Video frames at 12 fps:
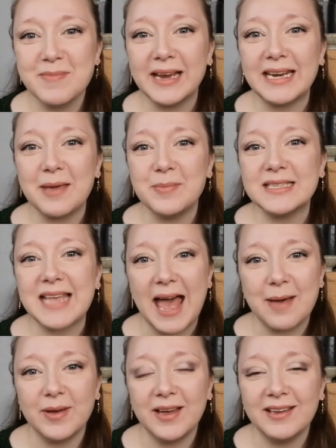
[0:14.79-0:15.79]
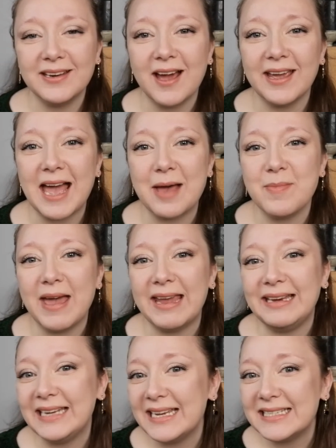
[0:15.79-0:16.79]
My name is Emma and I am
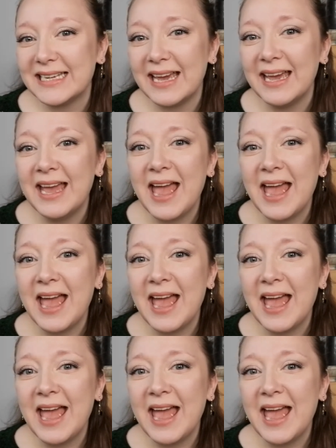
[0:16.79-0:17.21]
a knitter,